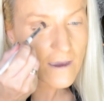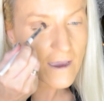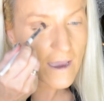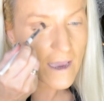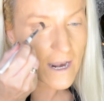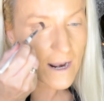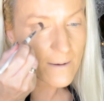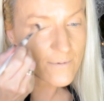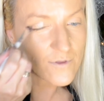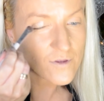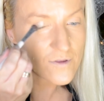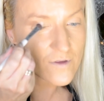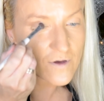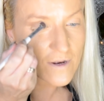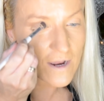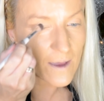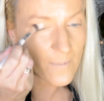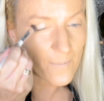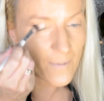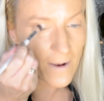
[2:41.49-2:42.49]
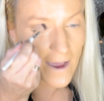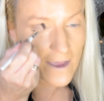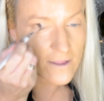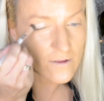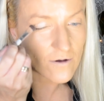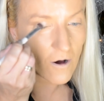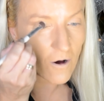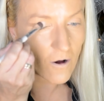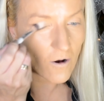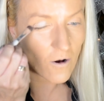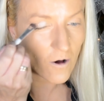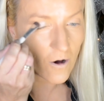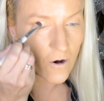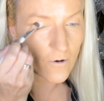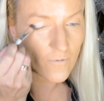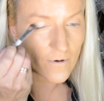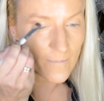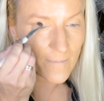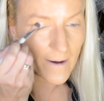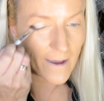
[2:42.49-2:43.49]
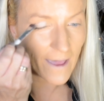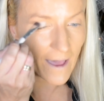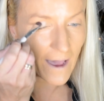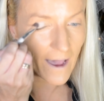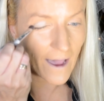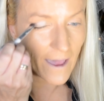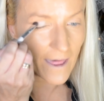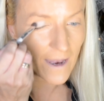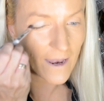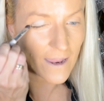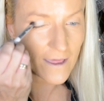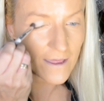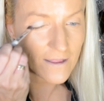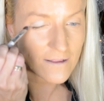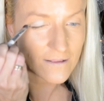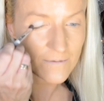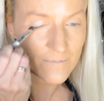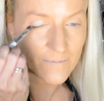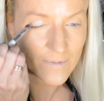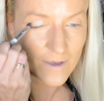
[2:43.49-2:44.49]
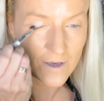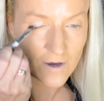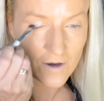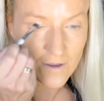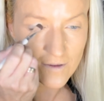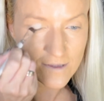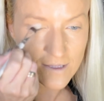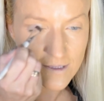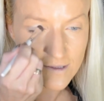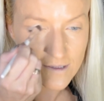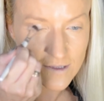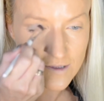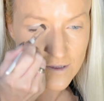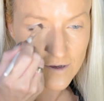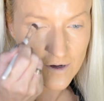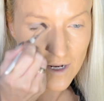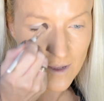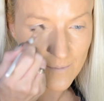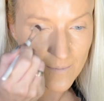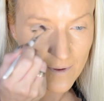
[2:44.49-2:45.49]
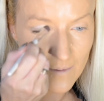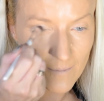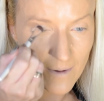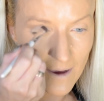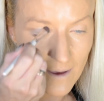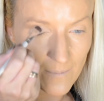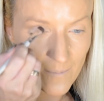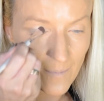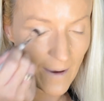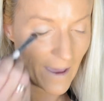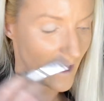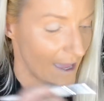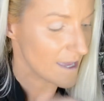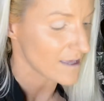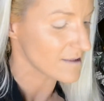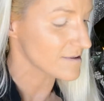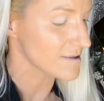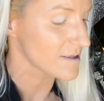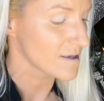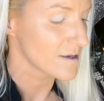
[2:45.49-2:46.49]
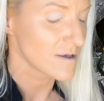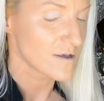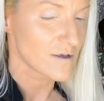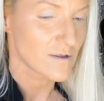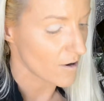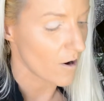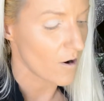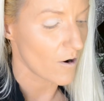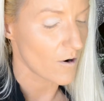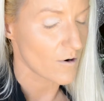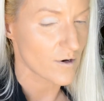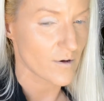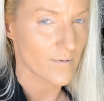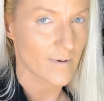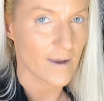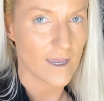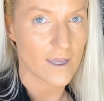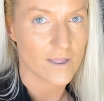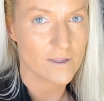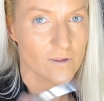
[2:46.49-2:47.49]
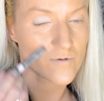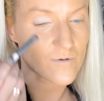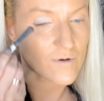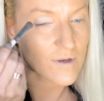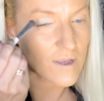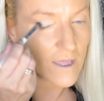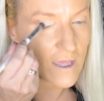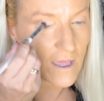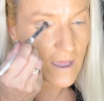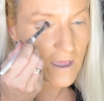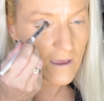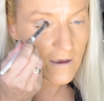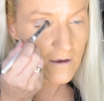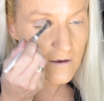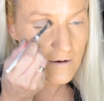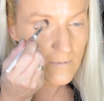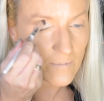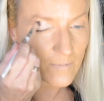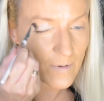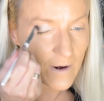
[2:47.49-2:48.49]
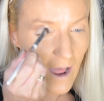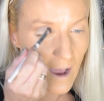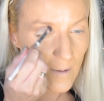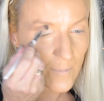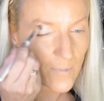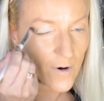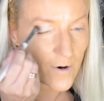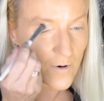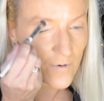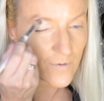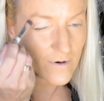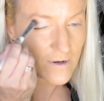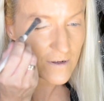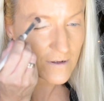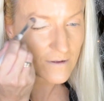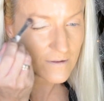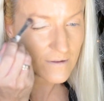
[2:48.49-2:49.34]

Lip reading: And I'm just gonna apply it all over my eyelid because this is gonna be my base all the way to the brow bone.